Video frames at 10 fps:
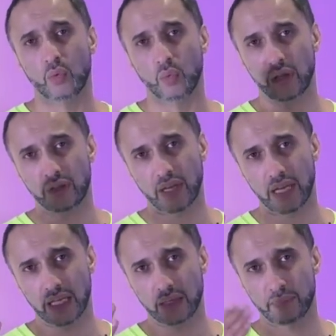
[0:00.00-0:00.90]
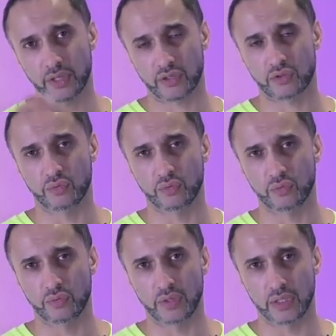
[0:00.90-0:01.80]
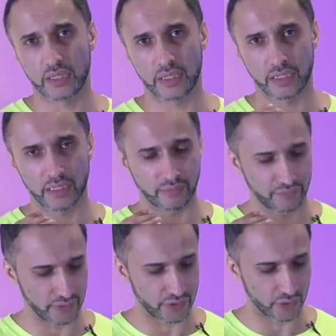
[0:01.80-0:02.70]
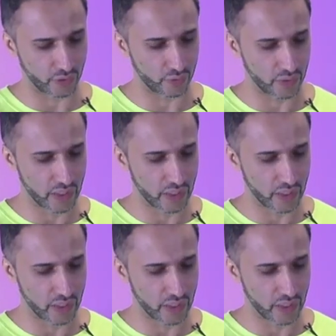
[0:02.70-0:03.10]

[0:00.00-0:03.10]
with a personal video